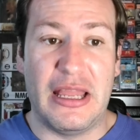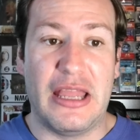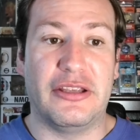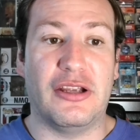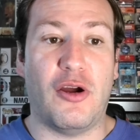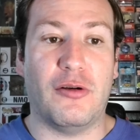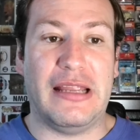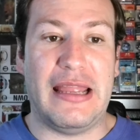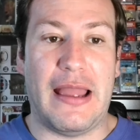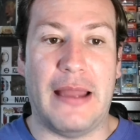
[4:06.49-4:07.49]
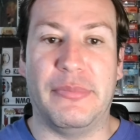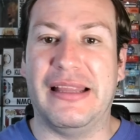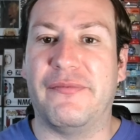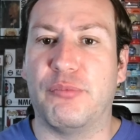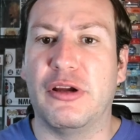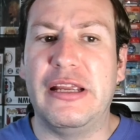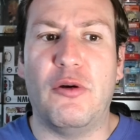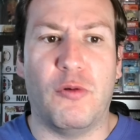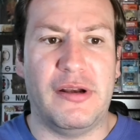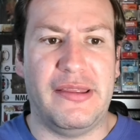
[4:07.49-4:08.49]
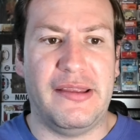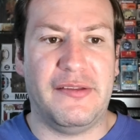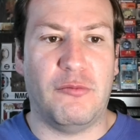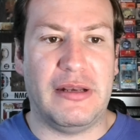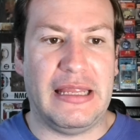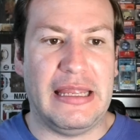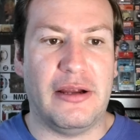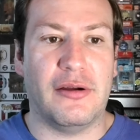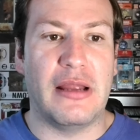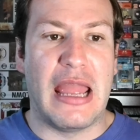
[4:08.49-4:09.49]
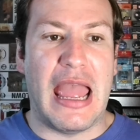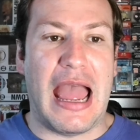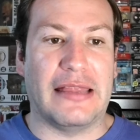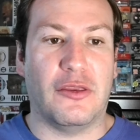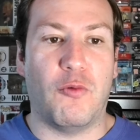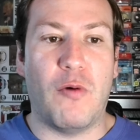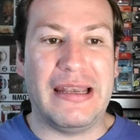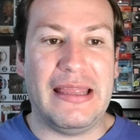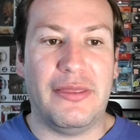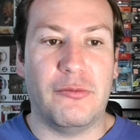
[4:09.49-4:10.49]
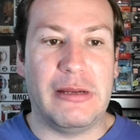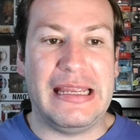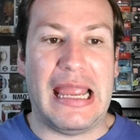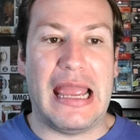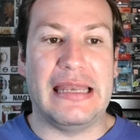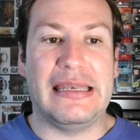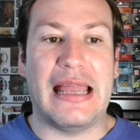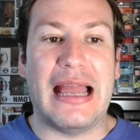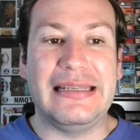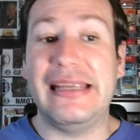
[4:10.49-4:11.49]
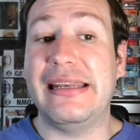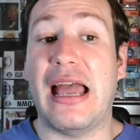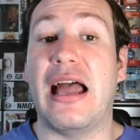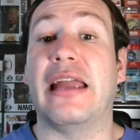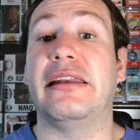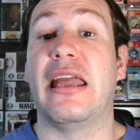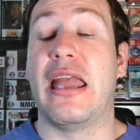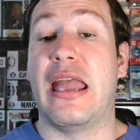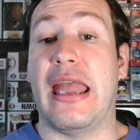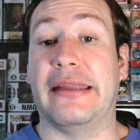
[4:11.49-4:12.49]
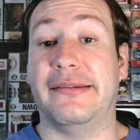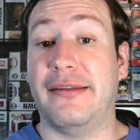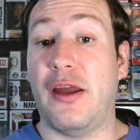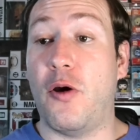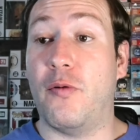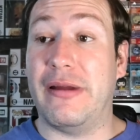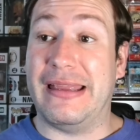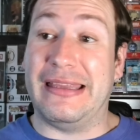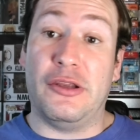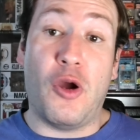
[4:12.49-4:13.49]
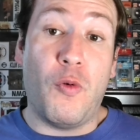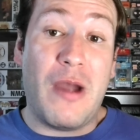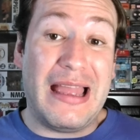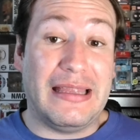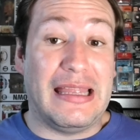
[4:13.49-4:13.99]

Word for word: You can already, I believe, pre-order this one here at $23.99. And so, you know what?